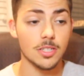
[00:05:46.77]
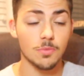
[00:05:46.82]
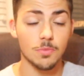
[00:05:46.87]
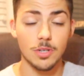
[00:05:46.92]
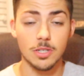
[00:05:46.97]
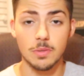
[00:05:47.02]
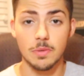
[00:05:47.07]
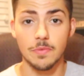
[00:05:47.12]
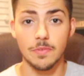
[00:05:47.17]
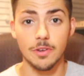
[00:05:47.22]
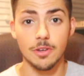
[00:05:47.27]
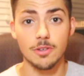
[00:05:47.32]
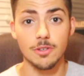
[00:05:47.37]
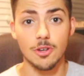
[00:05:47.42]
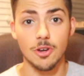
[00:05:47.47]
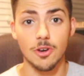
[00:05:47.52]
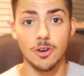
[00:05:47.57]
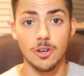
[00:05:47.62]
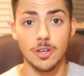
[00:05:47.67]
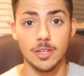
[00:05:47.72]
some recipe
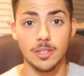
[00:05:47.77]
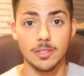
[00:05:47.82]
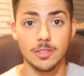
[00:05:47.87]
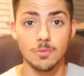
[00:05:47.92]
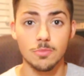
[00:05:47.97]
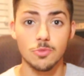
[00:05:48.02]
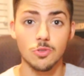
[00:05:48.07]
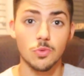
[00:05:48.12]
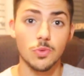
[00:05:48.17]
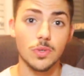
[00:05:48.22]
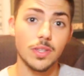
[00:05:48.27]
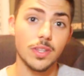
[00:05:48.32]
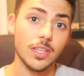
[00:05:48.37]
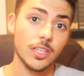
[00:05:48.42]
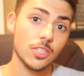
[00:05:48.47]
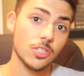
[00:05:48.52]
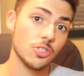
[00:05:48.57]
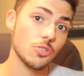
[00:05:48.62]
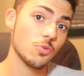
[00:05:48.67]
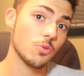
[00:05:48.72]
videos on some sweet
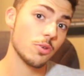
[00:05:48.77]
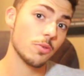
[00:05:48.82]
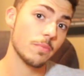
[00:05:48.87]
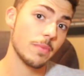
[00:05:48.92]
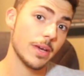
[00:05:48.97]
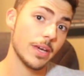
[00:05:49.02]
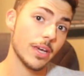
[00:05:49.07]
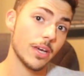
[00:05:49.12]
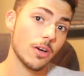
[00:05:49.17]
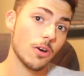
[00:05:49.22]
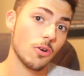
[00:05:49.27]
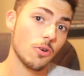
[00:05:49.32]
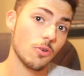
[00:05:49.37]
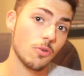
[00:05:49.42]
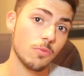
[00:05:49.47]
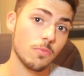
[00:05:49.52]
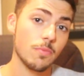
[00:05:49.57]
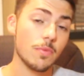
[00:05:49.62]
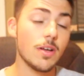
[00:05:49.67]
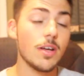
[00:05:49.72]
things you could make at
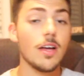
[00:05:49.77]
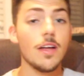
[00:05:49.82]
home.